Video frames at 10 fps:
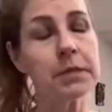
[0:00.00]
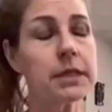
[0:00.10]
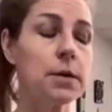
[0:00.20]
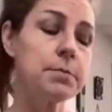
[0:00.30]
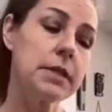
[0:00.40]
Miss
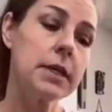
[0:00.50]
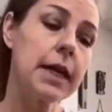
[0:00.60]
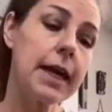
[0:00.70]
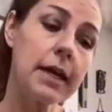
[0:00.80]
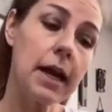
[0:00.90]
Thomason,
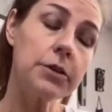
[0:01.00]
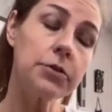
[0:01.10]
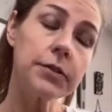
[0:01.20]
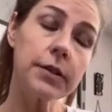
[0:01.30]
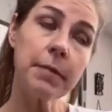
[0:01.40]
can I do
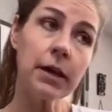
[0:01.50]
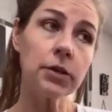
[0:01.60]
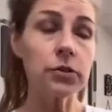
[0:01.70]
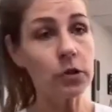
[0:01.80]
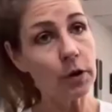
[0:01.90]
some
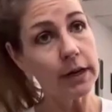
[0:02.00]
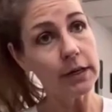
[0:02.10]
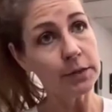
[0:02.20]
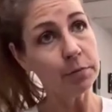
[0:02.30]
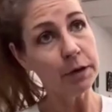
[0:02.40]
extra
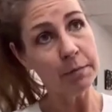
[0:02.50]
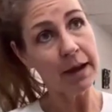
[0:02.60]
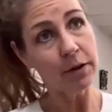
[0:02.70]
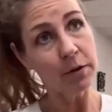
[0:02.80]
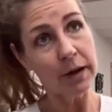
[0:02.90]
credit to bring my
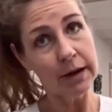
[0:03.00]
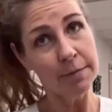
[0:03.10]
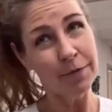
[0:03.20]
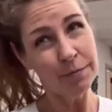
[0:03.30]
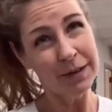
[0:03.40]
grade
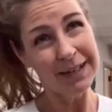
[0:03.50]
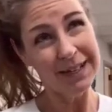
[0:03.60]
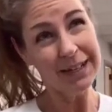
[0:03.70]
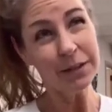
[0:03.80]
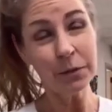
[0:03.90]
up from a
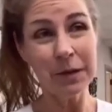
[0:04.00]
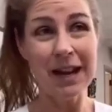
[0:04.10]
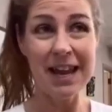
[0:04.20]
D to an